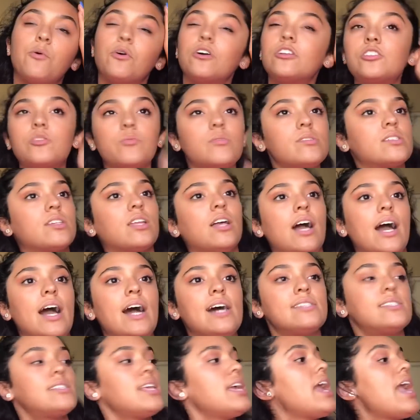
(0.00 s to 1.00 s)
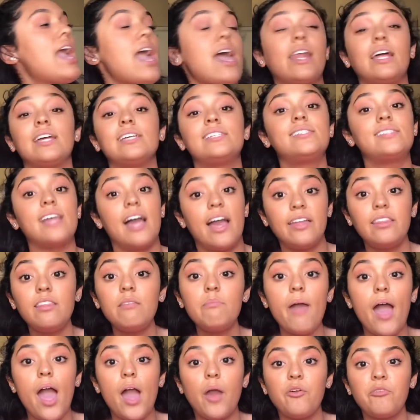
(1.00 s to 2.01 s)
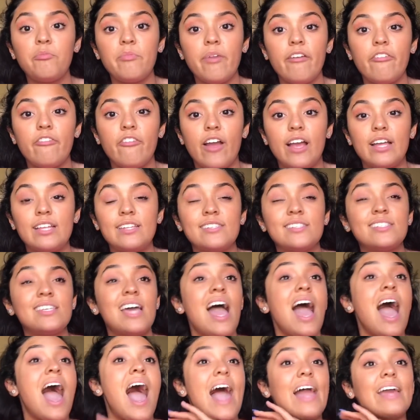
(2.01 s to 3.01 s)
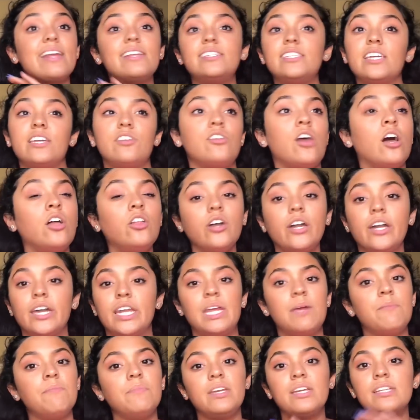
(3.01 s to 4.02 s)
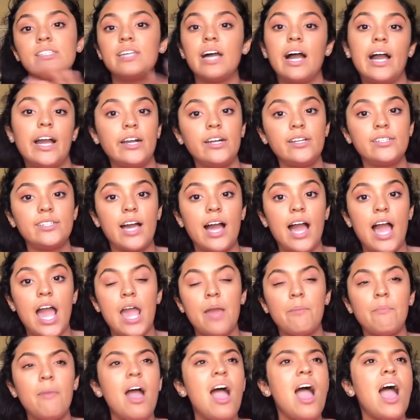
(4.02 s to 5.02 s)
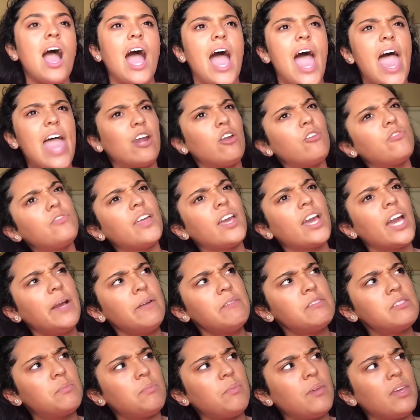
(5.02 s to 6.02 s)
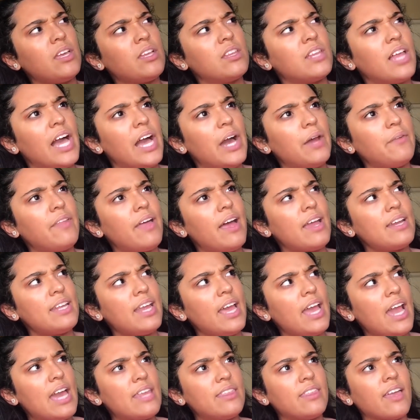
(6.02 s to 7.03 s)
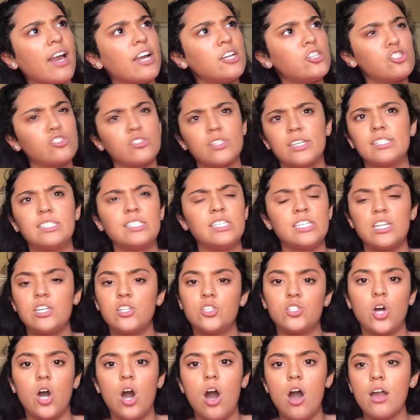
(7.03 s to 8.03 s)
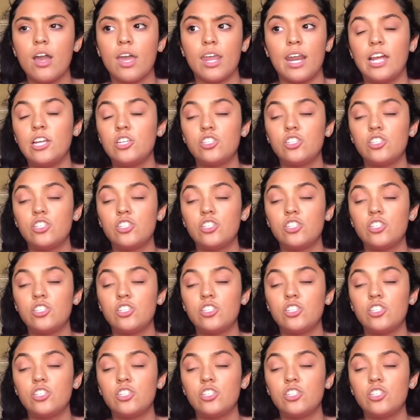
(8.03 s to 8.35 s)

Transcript: went to his class and I sat in the back with my friends. I did not look at him the entire time. I don't think I was being loud that day. I think I just like didn't talk,